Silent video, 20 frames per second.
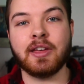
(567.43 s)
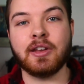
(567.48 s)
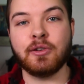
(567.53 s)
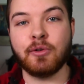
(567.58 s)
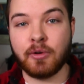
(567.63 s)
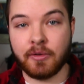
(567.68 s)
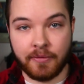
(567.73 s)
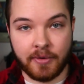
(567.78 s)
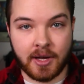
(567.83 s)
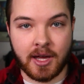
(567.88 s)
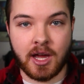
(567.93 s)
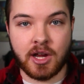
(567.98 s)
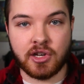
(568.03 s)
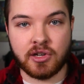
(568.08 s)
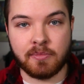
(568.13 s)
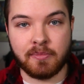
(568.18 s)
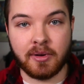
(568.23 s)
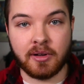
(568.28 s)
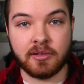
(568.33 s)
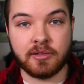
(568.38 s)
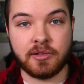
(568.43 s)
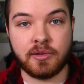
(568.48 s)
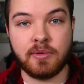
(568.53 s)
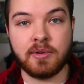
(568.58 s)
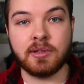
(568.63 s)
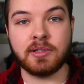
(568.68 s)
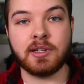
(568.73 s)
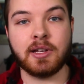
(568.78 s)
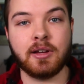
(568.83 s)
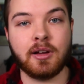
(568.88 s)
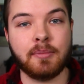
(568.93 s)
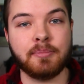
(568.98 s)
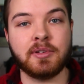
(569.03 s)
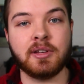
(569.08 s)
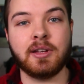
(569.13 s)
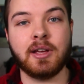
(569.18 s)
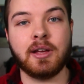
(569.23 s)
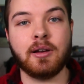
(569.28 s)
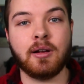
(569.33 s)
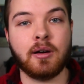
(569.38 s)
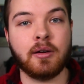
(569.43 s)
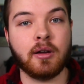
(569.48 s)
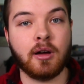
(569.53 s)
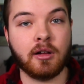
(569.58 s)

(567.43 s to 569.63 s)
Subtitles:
that notification bell so you can stay up to date on